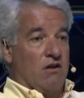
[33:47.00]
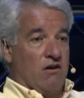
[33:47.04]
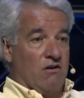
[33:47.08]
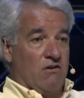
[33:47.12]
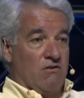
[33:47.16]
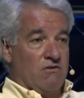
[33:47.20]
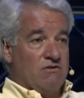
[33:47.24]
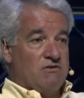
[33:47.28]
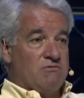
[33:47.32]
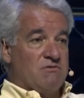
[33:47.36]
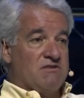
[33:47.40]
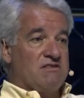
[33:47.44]

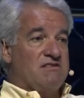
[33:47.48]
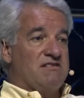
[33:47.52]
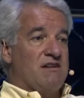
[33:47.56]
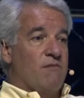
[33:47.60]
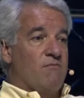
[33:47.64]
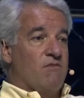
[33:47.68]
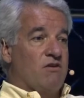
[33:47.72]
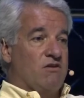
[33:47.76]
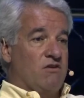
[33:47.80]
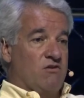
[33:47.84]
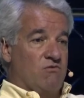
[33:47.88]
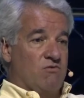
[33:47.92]
clothes with
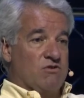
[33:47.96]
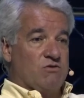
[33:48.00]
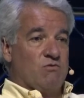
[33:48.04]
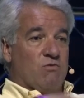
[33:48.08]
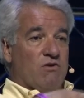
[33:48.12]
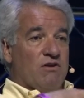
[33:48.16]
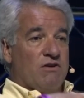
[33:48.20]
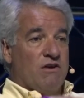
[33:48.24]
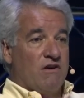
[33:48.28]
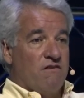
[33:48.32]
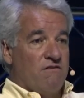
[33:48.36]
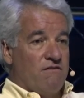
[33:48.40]
someone who was
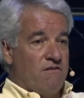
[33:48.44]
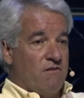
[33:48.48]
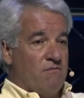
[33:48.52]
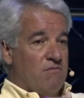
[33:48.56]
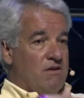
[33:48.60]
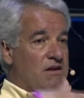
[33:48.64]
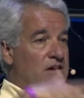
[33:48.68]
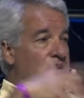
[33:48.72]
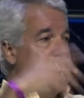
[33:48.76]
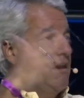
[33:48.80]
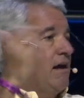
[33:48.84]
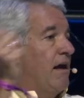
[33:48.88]
working for
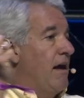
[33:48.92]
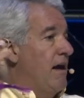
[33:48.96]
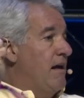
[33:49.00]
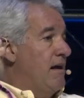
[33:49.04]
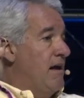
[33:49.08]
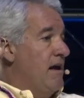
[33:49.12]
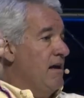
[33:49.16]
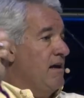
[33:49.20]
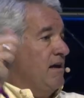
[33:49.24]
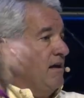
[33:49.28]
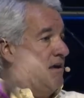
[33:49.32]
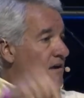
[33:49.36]
me,
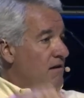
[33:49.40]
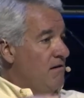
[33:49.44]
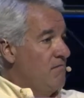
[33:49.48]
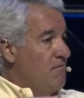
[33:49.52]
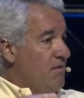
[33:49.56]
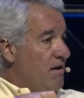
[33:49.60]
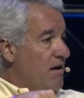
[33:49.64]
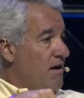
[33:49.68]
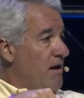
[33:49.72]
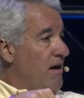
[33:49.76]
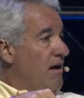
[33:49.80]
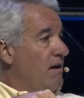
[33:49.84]
and I
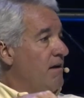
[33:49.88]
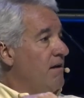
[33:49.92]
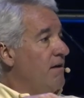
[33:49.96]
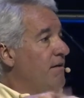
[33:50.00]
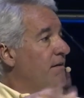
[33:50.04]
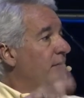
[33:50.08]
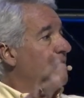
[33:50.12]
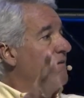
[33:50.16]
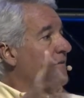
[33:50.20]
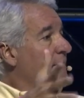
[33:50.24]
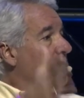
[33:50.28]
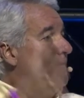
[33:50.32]
hid behind
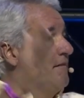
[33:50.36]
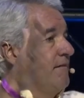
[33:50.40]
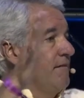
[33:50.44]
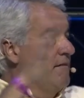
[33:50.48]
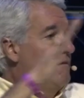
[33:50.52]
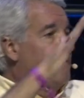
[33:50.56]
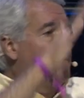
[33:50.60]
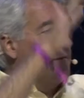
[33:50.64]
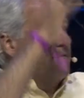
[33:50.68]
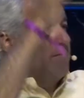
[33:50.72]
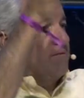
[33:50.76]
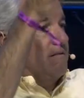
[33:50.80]
a
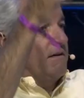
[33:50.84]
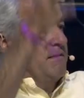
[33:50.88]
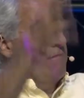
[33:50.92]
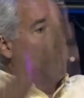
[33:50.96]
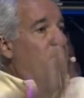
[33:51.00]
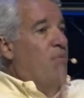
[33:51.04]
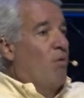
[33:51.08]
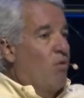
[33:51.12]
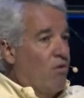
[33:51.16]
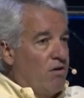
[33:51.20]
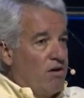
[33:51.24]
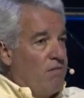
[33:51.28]

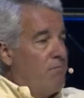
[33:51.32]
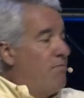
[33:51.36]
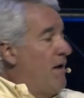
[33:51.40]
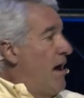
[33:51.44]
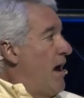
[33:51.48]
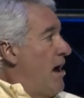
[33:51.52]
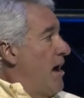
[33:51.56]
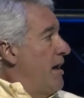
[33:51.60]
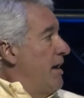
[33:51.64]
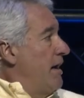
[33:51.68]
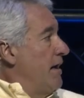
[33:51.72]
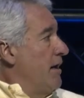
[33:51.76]
porta
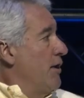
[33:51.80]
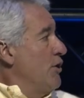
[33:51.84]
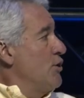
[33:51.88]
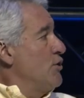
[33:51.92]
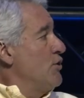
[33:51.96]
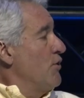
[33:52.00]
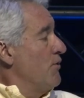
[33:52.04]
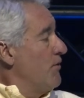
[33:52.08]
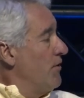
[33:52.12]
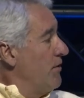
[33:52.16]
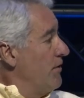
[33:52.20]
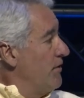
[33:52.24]
potty, a
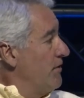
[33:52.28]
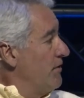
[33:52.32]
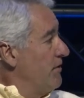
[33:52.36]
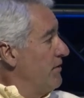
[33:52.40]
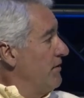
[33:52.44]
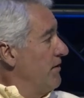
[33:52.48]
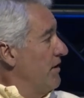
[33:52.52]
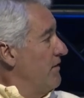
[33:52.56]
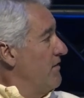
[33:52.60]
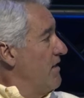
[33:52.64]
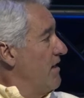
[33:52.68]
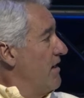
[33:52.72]

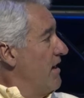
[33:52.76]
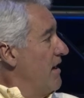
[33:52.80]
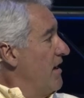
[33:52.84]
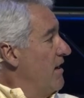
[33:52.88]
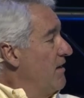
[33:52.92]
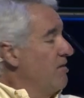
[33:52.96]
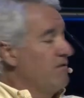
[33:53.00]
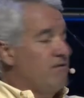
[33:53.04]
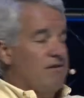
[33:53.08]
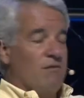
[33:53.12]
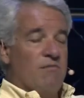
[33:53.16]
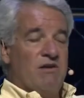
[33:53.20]
urinal, and then I
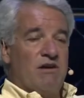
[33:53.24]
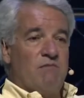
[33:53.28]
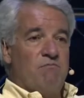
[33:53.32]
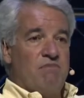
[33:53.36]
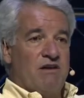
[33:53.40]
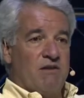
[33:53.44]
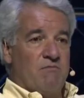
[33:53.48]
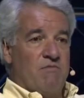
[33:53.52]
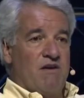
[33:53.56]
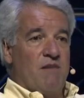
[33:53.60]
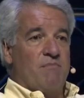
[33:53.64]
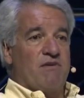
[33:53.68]
had somebody
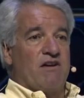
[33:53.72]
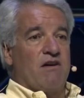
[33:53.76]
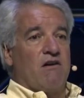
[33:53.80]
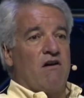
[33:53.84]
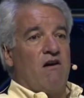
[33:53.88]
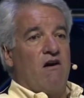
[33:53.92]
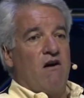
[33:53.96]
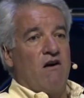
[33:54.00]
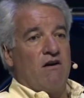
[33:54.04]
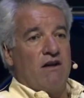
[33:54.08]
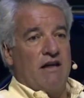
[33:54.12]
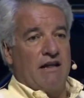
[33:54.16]
pick me up in a
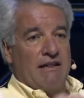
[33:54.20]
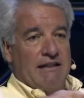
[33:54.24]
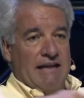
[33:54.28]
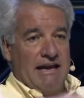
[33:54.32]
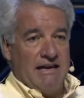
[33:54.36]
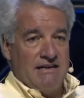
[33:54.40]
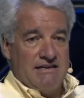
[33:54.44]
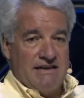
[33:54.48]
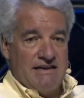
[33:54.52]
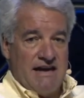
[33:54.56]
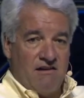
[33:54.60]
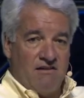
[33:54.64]
car, and I
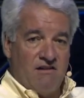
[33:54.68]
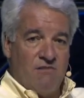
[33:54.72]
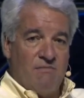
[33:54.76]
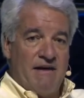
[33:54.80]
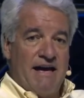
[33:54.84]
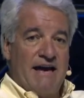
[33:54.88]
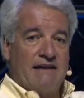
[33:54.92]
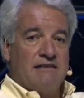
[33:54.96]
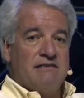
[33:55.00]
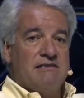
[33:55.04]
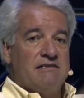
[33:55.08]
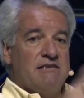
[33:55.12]
laid down in the
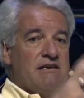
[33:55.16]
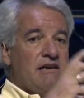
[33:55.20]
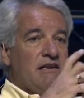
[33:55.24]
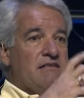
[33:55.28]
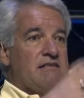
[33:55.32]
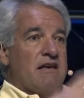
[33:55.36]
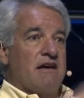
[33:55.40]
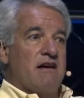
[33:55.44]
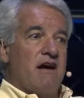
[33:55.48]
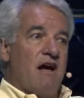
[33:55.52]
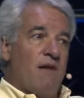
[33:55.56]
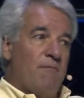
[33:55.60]
back
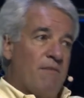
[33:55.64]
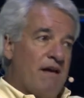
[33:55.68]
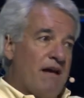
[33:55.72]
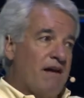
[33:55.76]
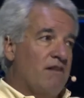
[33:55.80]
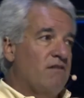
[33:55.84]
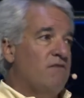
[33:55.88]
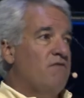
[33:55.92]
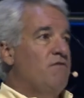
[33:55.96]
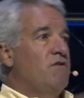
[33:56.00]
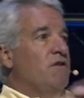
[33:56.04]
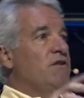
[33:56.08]
seat. They got me
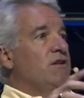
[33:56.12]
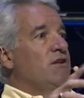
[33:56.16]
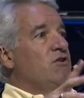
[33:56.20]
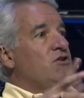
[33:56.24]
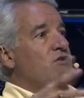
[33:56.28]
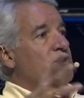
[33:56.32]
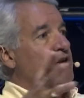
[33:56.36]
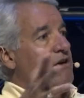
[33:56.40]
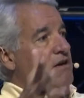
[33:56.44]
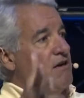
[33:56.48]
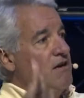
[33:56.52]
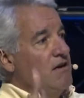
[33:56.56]
out of the
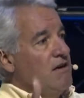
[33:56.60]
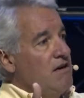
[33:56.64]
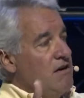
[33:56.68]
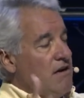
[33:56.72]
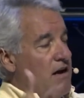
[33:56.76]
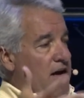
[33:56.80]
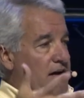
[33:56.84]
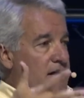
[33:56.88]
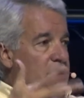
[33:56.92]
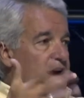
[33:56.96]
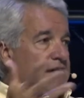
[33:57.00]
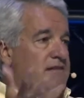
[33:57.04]
village.
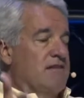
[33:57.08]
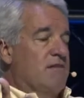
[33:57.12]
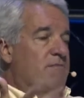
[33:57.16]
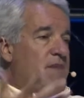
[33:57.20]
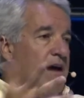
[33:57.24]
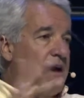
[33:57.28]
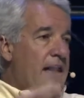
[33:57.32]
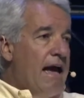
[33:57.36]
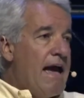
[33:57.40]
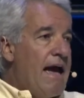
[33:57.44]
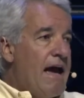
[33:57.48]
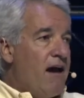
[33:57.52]
I got to
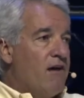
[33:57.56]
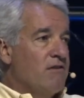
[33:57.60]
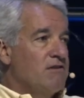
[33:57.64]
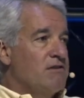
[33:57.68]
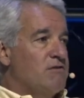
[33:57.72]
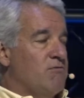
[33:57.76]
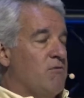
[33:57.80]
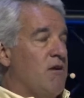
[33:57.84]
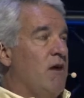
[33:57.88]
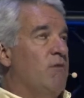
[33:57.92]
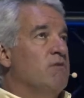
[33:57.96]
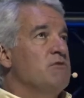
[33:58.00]
my
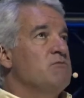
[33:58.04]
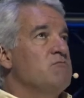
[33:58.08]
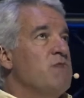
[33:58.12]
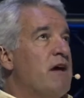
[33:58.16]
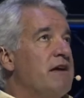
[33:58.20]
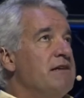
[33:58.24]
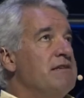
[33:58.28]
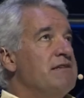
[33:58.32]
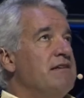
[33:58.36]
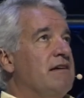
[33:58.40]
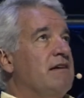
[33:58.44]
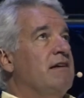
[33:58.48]
house where I was
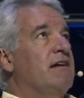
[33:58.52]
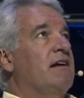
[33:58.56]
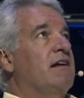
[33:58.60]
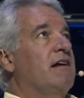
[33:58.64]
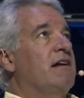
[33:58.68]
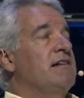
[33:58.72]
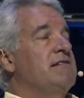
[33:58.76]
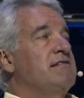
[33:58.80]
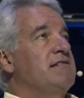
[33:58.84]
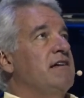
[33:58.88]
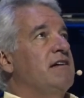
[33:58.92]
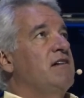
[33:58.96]
renting,
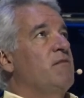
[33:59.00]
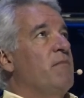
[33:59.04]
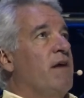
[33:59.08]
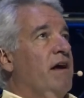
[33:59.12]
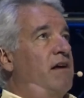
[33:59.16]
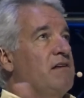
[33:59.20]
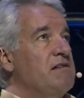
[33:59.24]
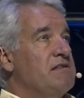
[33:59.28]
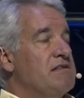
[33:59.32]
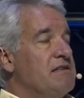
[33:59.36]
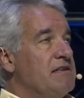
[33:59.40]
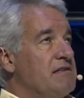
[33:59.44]
and I said to
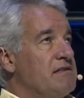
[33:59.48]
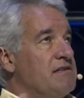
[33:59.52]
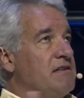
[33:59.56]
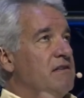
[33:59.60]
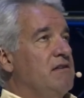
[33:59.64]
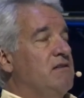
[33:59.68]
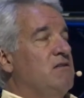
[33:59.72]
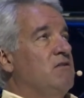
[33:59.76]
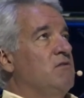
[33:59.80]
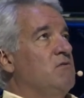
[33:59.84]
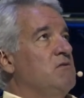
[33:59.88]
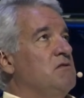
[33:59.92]
my
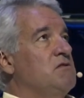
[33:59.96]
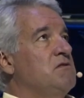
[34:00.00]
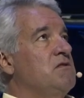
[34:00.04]
assistant,